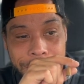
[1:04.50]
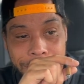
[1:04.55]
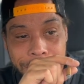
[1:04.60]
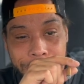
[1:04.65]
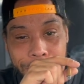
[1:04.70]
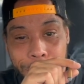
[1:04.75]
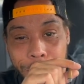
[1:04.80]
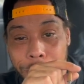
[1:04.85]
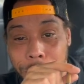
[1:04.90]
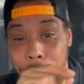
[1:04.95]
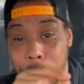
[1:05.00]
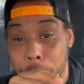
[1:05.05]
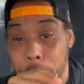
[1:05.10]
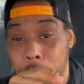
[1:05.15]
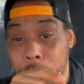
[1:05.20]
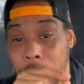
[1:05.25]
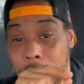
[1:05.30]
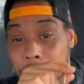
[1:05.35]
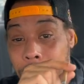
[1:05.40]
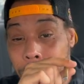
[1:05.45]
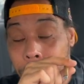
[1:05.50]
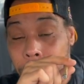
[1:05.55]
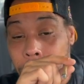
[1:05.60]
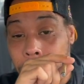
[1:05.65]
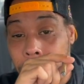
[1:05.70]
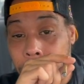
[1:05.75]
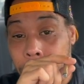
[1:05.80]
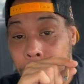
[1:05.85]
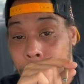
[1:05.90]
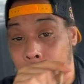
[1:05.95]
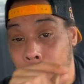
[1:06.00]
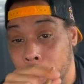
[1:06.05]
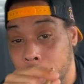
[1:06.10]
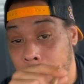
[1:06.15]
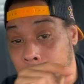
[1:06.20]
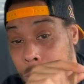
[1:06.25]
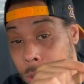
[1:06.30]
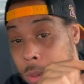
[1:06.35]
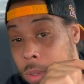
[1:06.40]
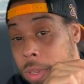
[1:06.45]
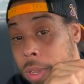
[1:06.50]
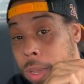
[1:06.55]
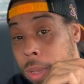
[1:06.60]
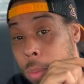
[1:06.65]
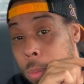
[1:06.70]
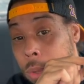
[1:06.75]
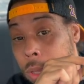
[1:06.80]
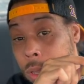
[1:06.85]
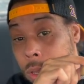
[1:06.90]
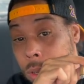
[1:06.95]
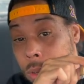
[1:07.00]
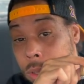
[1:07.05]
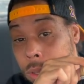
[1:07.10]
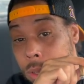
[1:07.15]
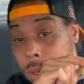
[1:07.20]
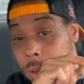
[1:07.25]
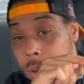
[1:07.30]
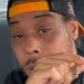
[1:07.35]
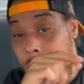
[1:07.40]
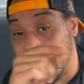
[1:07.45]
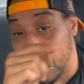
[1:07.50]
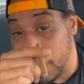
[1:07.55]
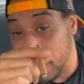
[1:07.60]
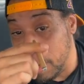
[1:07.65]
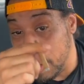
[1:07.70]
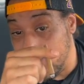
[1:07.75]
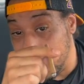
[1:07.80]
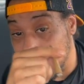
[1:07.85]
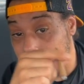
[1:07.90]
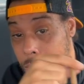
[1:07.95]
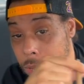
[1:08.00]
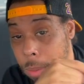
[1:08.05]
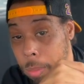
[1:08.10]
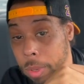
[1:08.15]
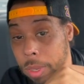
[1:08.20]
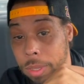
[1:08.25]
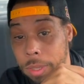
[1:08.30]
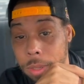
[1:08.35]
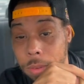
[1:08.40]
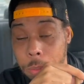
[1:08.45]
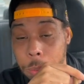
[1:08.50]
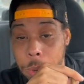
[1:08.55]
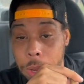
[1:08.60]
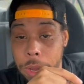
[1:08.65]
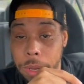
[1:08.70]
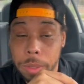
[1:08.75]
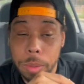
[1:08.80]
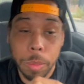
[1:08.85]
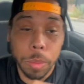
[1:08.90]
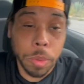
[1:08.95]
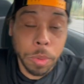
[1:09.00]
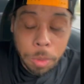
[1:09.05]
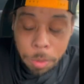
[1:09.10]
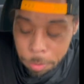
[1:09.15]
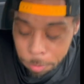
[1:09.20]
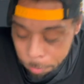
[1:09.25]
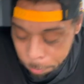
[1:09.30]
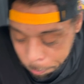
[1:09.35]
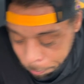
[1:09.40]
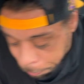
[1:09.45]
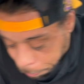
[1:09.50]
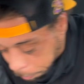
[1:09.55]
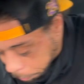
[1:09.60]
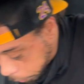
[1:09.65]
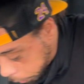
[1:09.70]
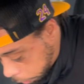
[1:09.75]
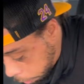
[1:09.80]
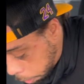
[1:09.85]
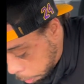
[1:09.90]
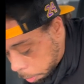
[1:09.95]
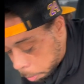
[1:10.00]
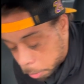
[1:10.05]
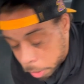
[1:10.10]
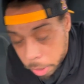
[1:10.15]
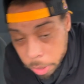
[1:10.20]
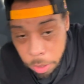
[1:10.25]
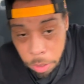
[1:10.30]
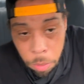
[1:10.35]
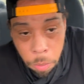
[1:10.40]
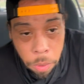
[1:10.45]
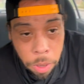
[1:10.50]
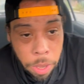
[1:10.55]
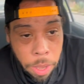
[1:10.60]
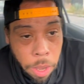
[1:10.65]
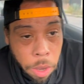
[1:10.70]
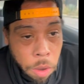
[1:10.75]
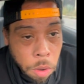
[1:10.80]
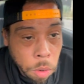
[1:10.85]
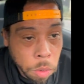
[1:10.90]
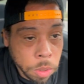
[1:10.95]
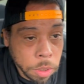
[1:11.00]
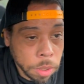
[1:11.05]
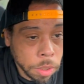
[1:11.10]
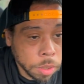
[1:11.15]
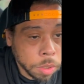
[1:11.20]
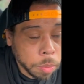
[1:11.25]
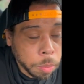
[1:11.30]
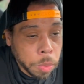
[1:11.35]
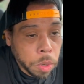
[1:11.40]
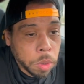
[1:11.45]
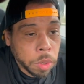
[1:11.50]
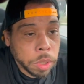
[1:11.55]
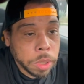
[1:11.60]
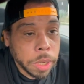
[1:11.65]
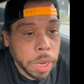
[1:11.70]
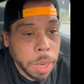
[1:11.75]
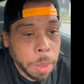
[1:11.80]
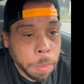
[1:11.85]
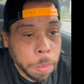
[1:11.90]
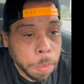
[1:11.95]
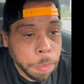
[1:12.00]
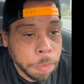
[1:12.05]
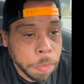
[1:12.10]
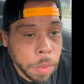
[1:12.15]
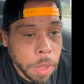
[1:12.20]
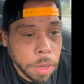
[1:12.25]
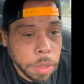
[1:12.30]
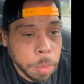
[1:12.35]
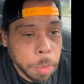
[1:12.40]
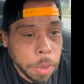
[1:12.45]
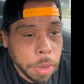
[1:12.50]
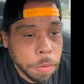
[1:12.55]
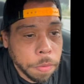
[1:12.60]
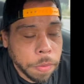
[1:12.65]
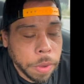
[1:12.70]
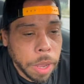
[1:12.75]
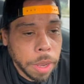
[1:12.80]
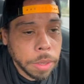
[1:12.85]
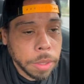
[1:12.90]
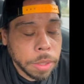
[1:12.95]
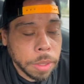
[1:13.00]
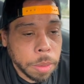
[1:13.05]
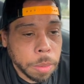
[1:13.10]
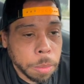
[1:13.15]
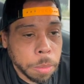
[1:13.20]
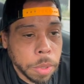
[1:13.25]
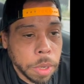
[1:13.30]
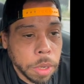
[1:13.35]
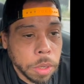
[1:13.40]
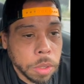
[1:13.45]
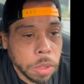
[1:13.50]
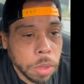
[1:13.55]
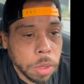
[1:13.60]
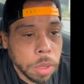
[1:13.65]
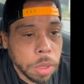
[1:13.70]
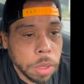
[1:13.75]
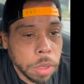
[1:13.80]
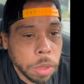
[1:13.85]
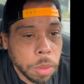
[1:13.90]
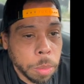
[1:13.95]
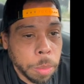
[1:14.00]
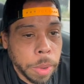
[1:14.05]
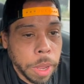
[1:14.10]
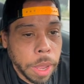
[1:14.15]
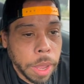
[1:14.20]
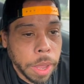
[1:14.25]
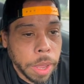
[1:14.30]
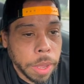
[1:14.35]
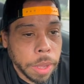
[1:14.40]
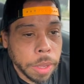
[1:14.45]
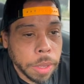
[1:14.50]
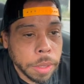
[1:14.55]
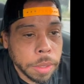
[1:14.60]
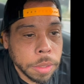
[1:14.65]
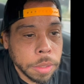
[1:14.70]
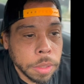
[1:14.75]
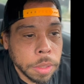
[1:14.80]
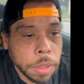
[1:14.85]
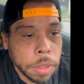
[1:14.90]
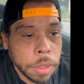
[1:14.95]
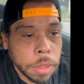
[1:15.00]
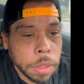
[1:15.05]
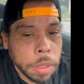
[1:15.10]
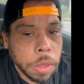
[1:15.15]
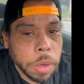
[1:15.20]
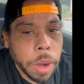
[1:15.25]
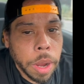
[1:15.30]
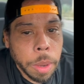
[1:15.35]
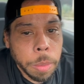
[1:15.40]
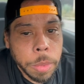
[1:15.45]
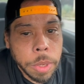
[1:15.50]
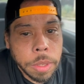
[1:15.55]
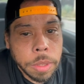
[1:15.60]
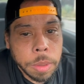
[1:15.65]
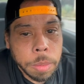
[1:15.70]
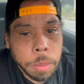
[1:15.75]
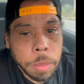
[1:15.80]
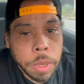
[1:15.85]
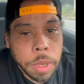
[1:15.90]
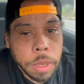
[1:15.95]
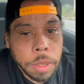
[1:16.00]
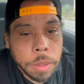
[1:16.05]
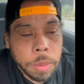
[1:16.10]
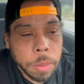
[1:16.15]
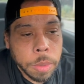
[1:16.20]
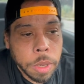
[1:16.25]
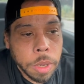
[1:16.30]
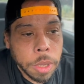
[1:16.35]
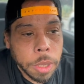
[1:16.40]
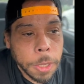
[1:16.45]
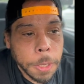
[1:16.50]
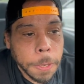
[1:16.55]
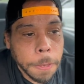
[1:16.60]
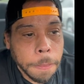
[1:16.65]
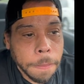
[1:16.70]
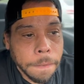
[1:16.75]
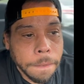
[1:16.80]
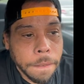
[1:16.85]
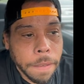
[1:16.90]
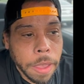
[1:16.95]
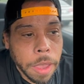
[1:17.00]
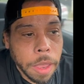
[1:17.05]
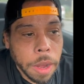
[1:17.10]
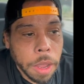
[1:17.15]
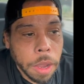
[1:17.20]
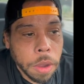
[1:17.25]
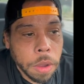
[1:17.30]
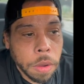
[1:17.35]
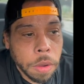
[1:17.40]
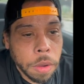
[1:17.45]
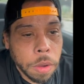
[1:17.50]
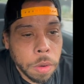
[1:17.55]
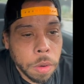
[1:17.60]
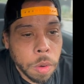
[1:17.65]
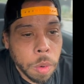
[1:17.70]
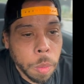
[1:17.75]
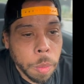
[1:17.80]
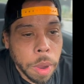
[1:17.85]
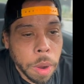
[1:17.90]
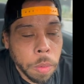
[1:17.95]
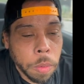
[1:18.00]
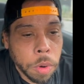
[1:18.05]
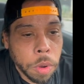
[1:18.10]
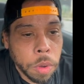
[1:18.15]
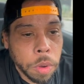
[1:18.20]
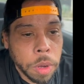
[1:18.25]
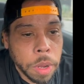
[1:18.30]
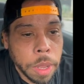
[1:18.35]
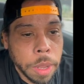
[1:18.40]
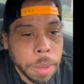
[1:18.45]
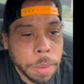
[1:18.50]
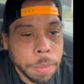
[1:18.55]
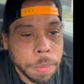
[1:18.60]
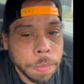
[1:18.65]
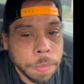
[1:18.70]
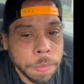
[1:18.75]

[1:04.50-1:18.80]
Or if you tried it before, you tell me your story down in the comments if possible. But anyway, I go to the smoke shop. I spend $5-$10 on a little bag. Grab me some blunts with it. And I go home. I roll up.